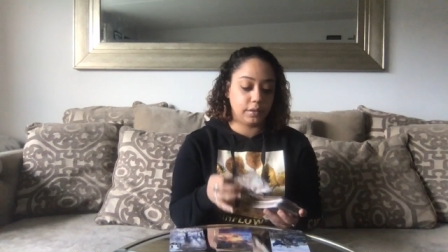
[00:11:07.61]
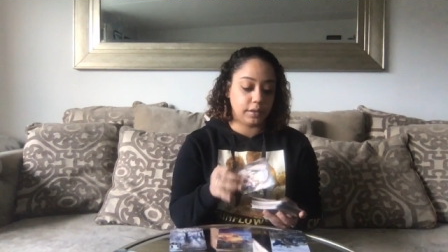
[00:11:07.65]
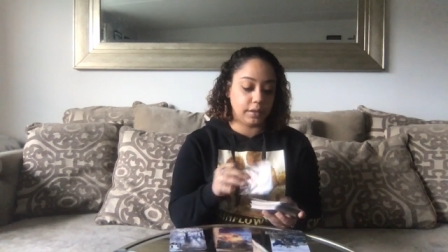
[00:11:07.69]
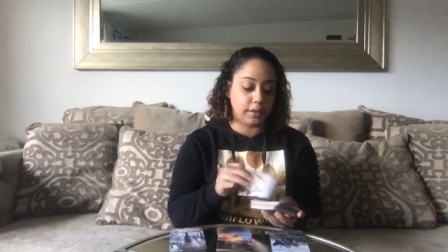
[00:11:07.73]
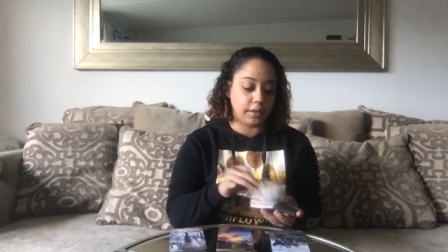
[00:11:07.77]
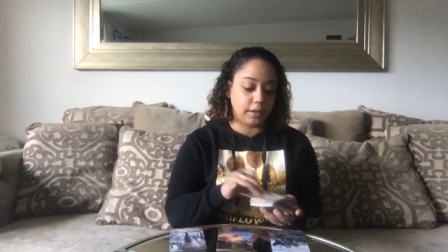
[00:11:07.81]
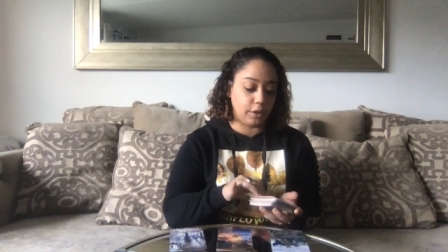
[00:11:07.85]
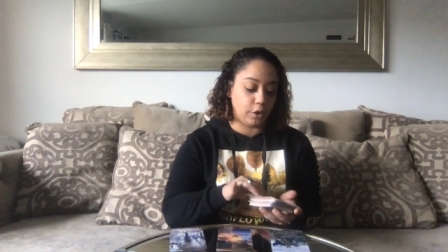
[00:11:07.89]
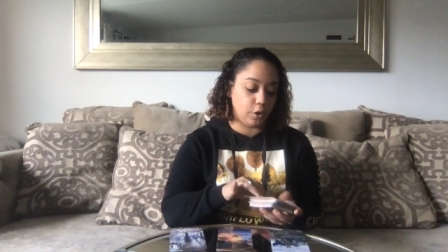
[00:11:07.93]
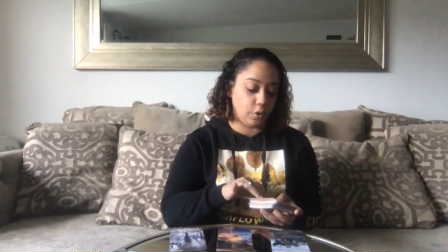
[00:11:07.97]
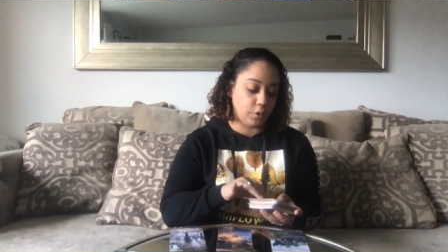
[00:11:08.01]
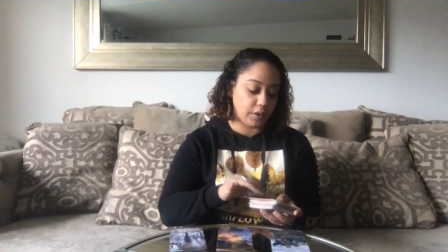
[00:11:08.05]

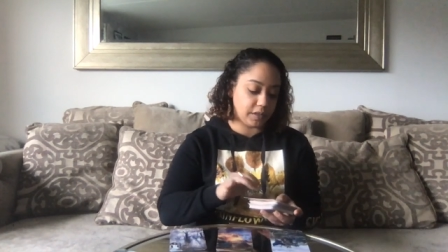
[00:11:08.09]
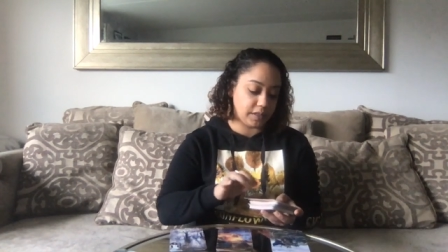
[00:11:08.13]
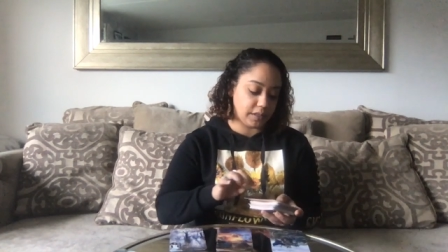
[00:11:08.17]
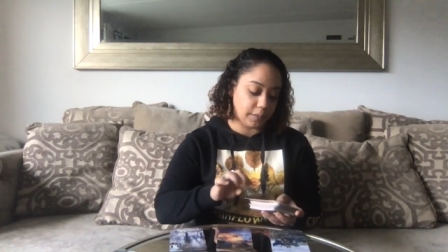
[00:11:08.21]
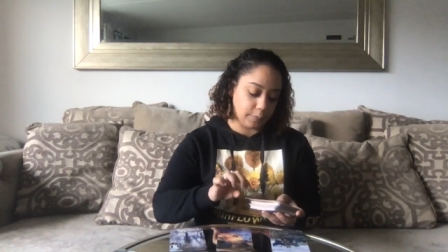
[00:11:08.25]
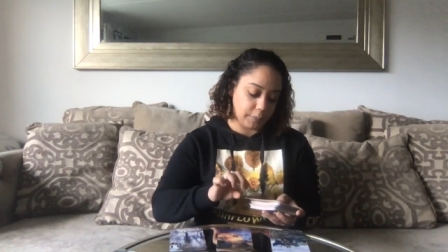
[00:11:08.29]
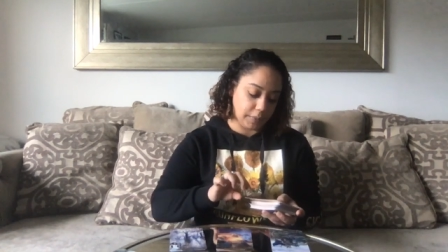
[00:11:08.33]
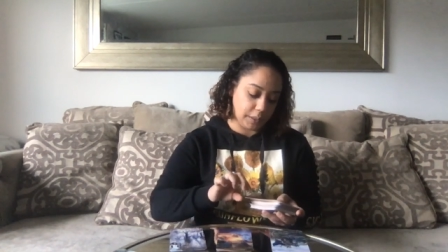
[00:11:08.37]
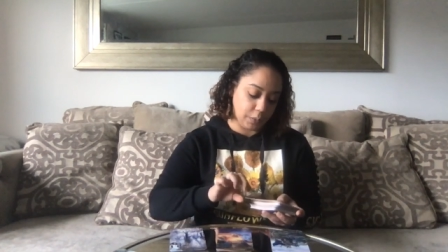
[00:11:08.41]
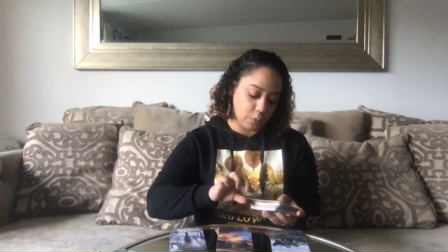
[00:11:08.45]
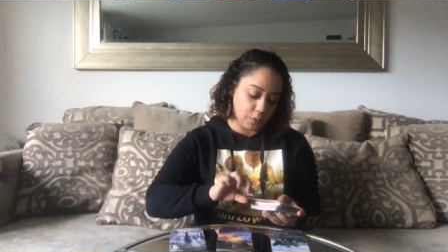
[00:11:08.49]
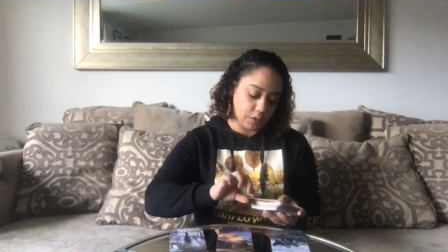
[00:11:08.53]
and knowing
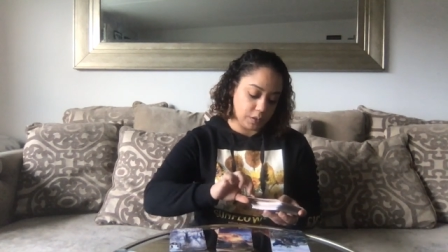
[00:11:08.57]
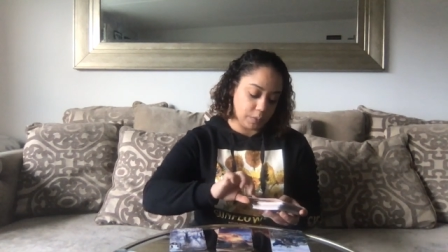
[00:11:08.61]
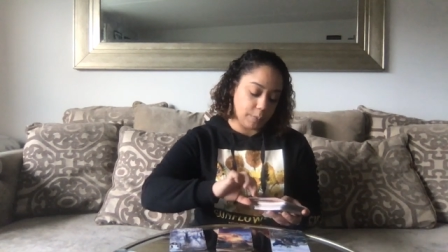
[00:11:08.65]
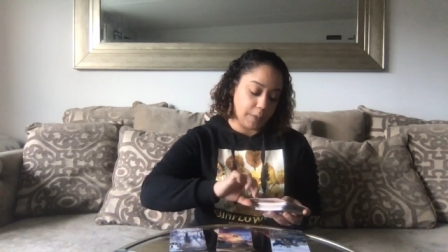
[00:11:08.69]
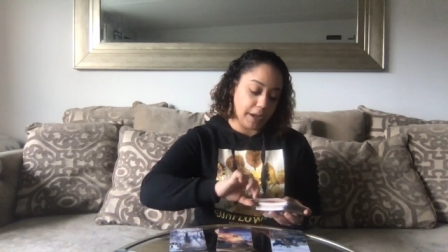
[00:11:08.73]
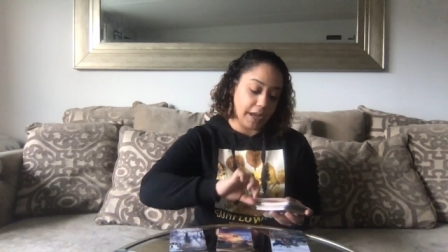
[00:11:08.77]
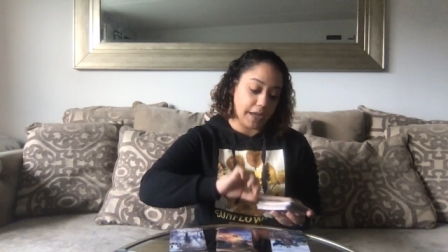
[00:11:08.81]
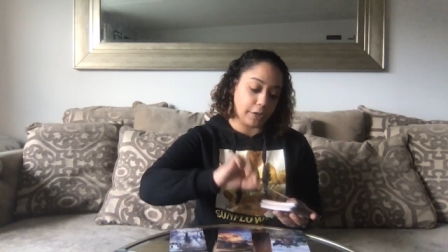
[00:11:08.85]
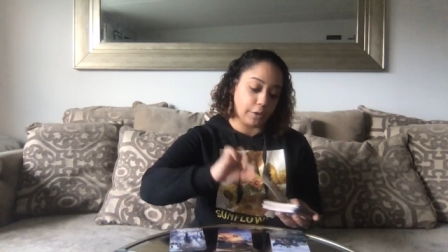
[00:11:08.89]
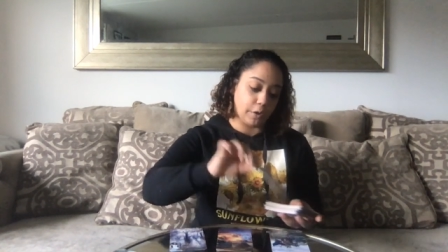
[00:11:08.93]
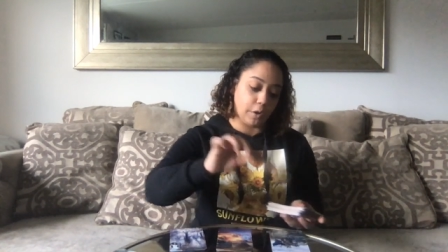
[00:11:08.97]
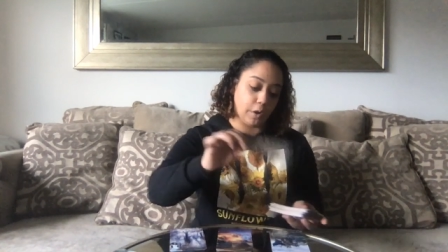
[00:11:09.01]
something was a
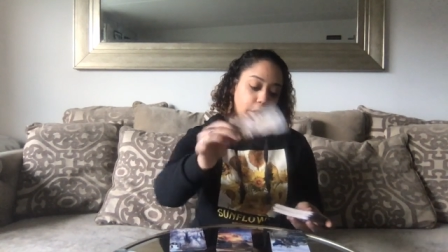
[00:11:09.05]
bad